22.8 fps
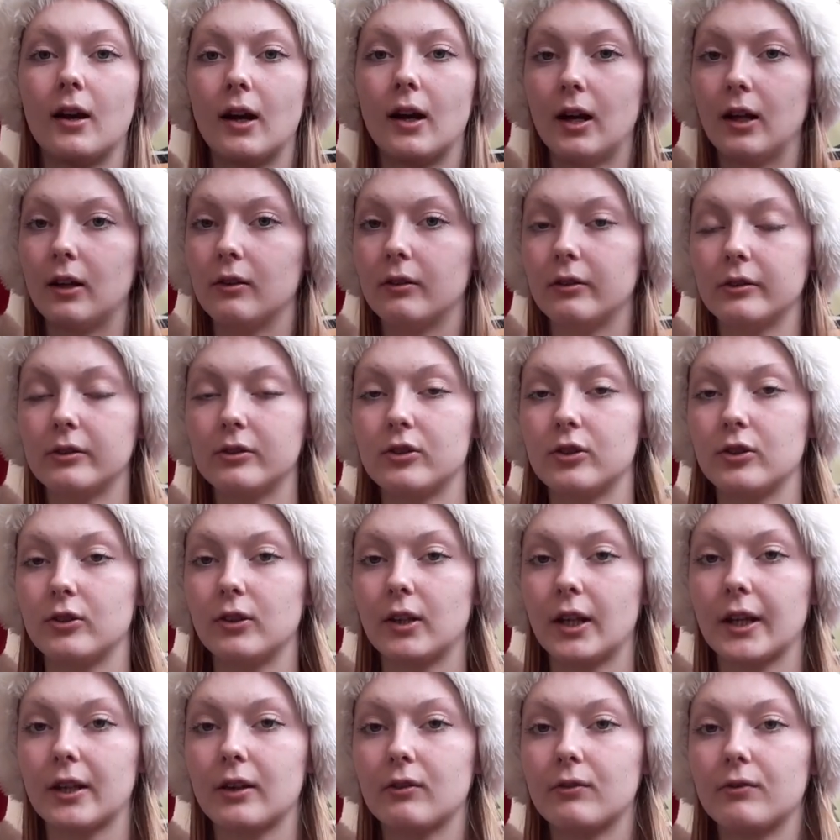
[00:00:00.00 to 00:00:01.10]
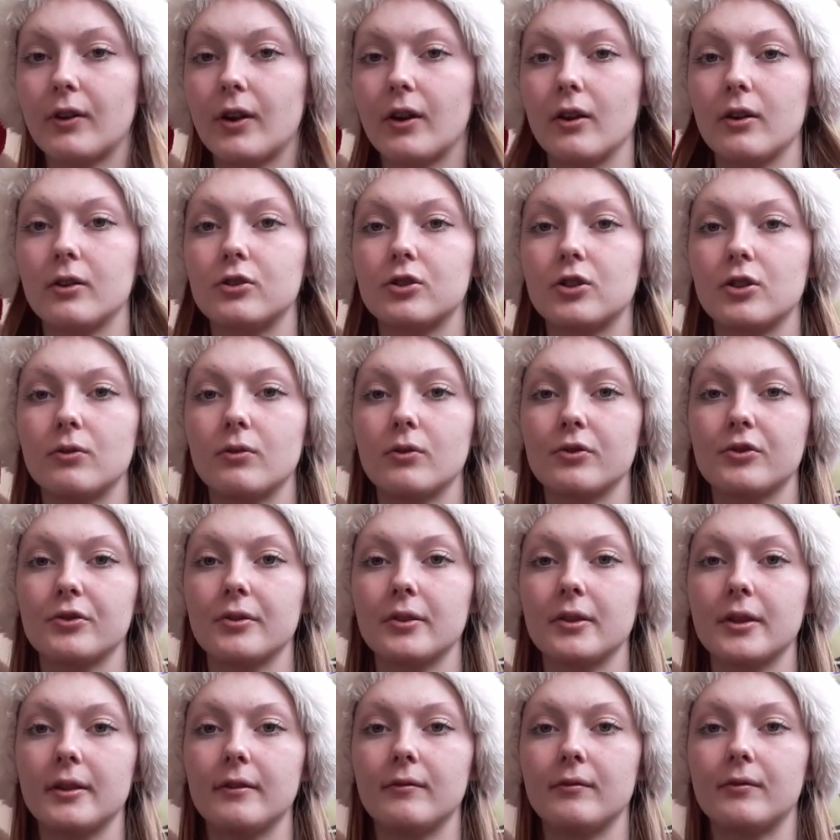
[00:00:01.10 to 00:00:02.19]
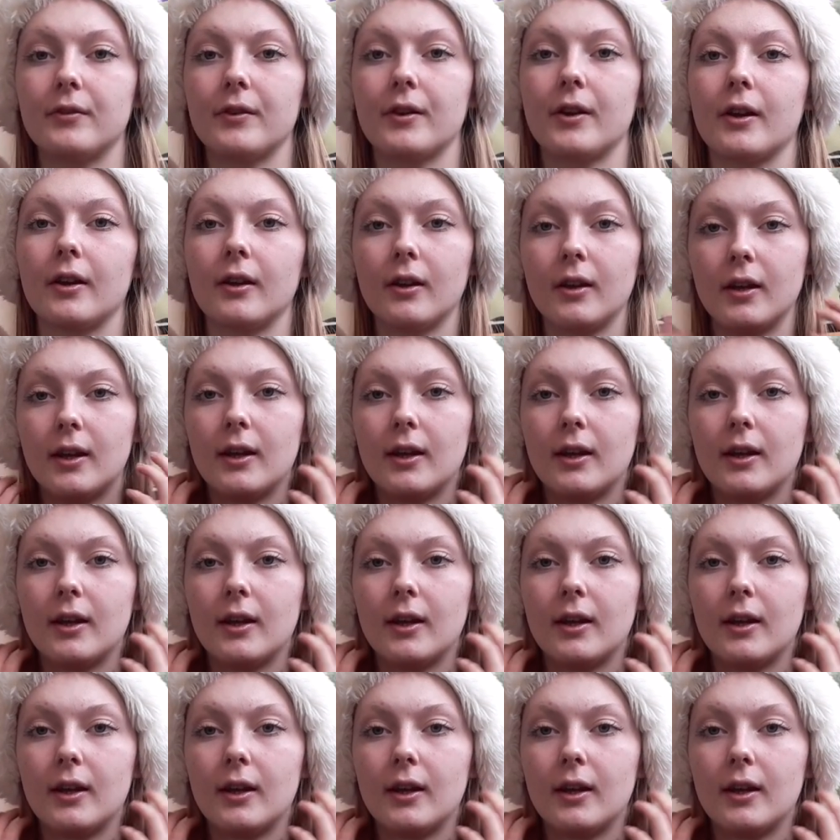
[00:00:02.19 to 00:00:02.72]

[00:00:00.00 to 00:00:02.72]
I'll do like a photo shoot or something for